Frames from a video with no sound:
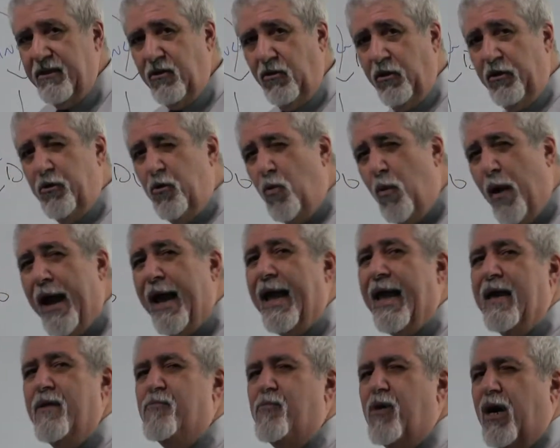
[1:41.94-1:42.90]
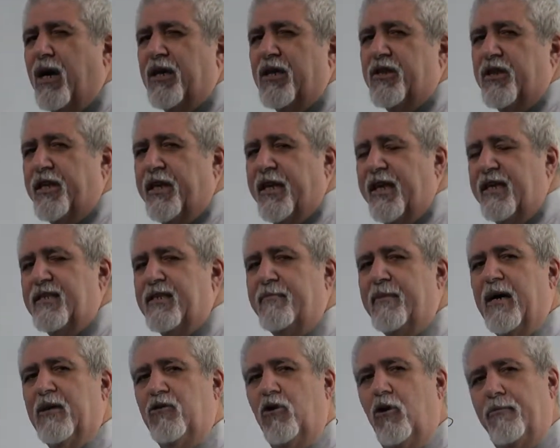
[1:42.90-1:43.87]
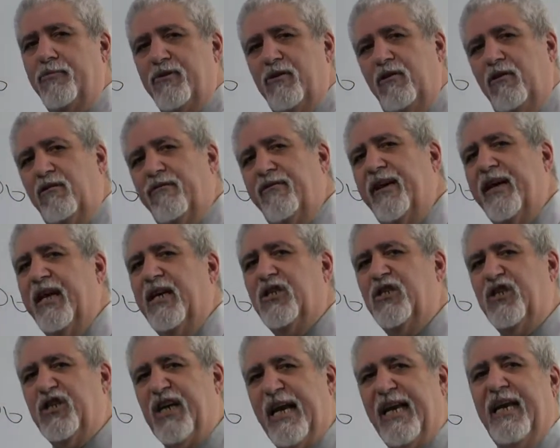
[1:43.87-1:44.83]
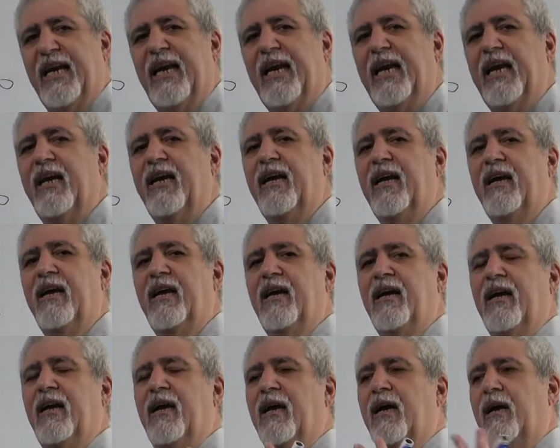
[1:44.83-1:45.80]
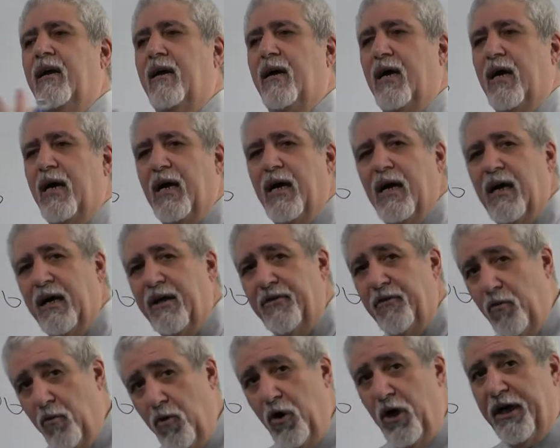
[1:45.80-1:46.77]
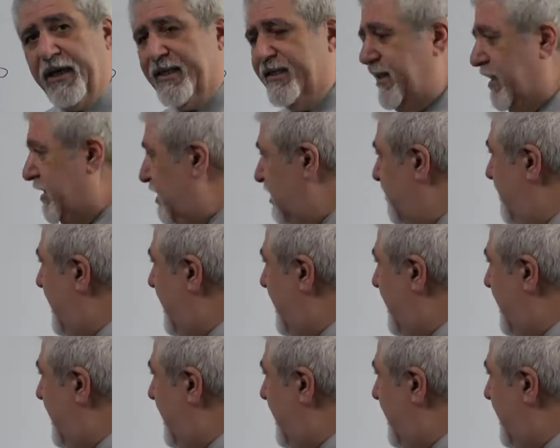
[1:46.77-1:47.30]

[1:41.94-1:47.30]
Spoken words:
So in a way, monitoring is about observing, checking the work that is